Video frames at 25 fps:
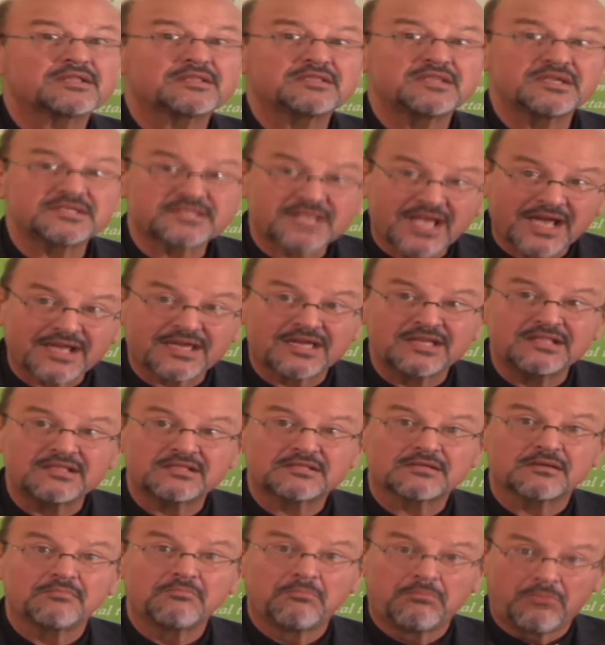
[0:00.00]
The
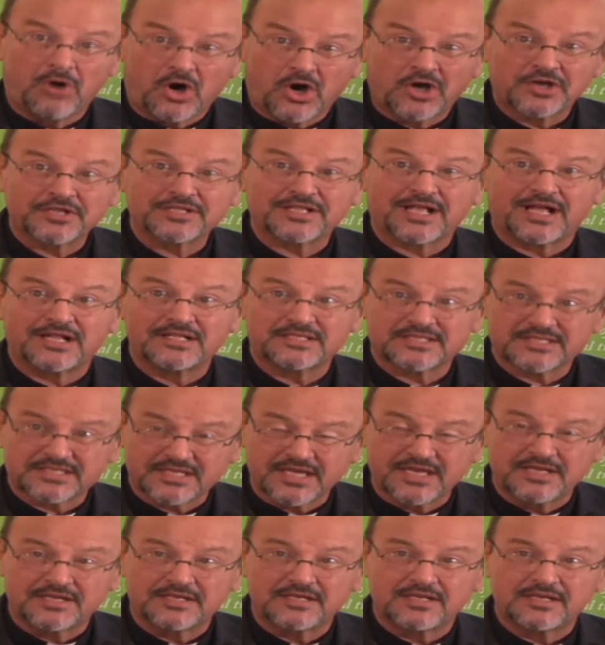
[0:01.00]
second mortal
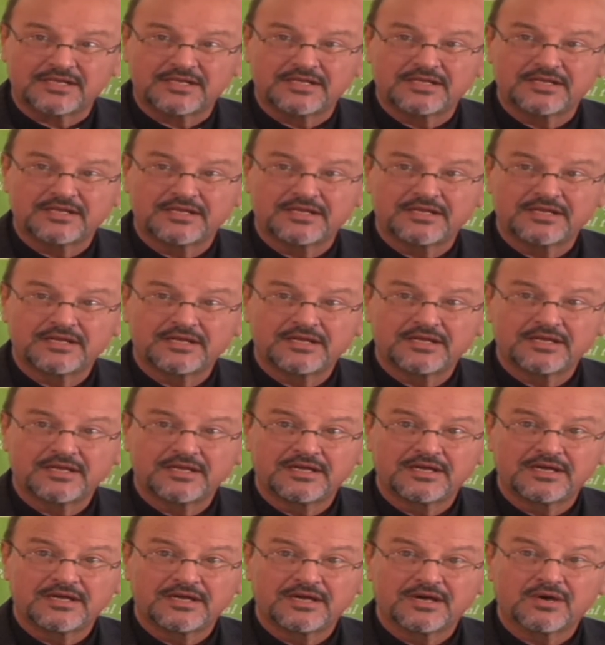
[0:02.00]
sin,
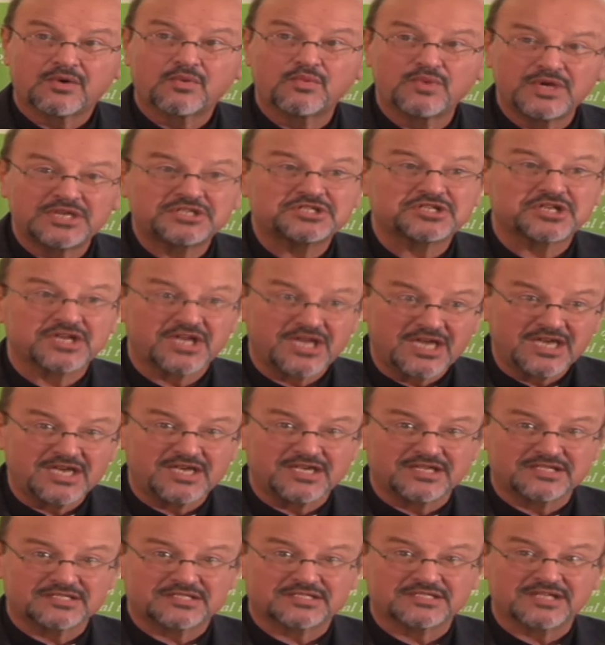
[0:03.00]
which
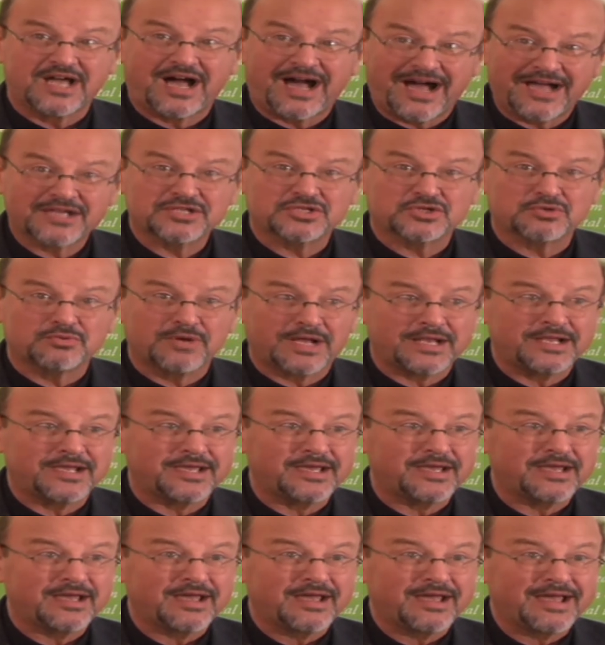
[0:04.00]
is actually
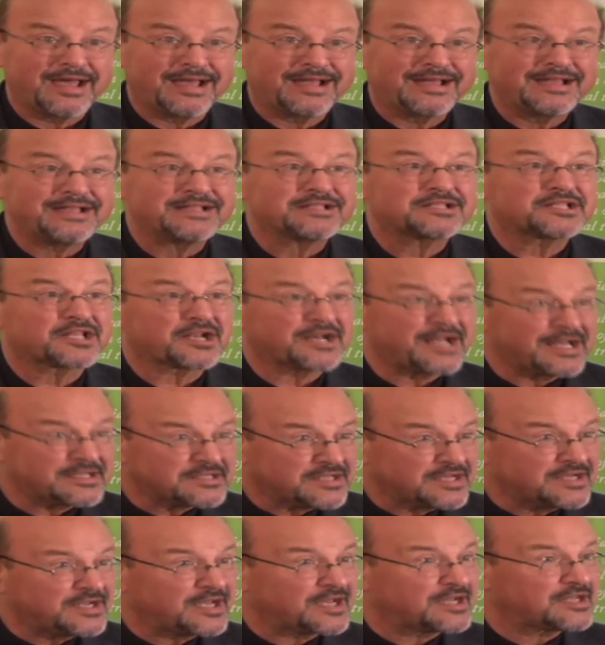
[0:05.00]

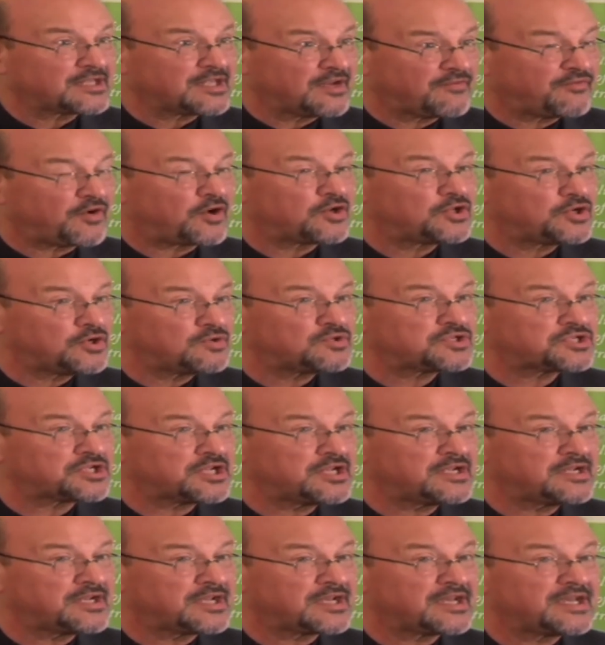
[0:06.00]
threatening
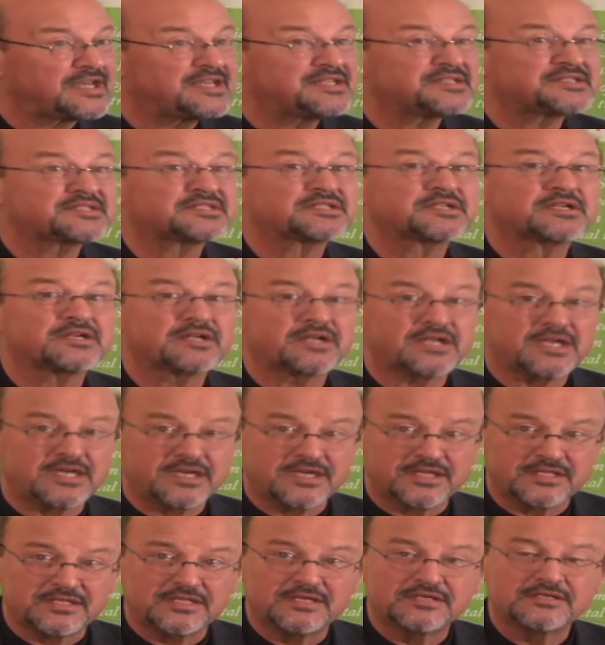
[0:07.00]
devolution, is
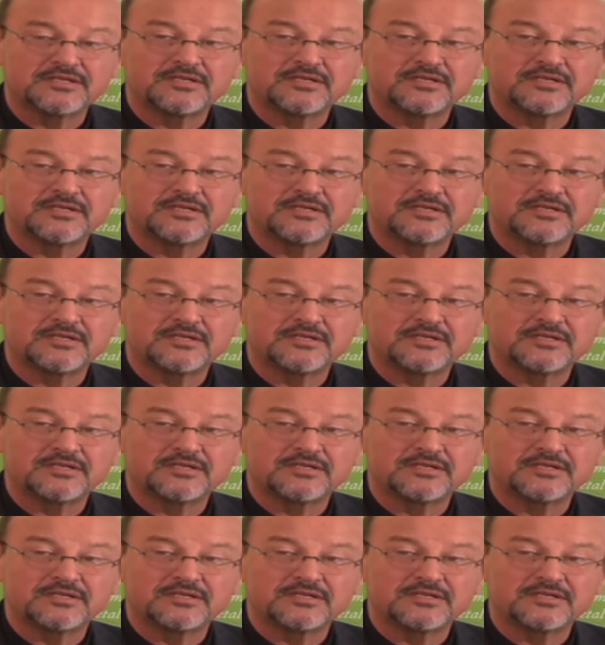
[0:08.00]
greed.